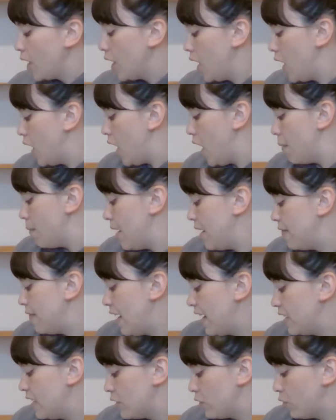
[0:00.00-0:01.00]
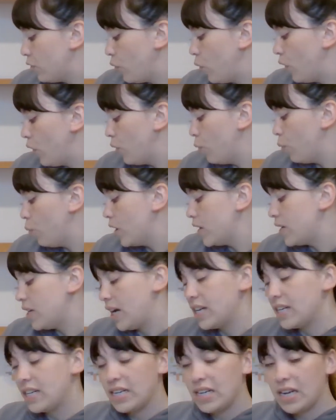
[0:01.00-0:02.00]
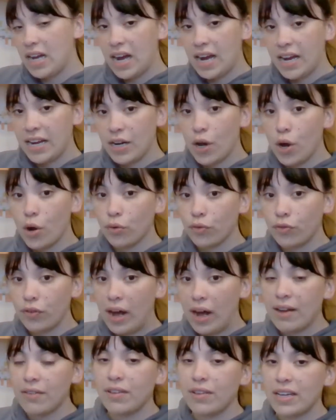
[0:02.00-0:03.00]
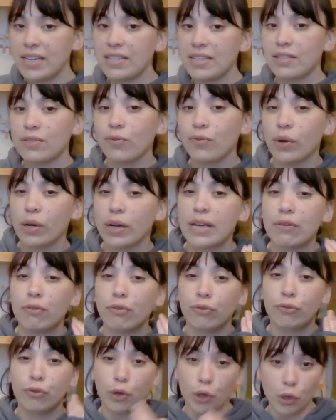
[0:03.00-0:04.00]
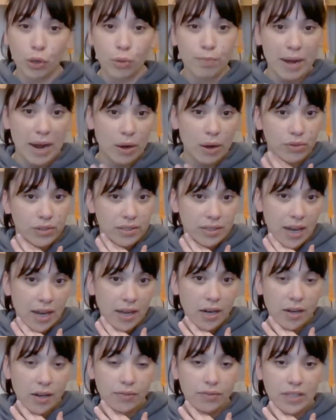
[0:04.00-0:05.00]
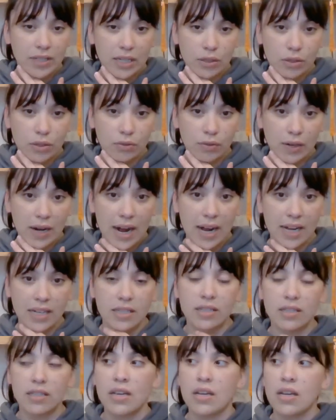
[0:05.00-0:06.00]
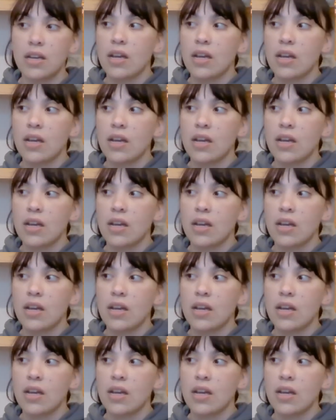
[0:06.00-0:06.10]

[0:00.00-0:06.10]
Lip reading: And that is for $199.05. That is for a full mouth set of dental rads.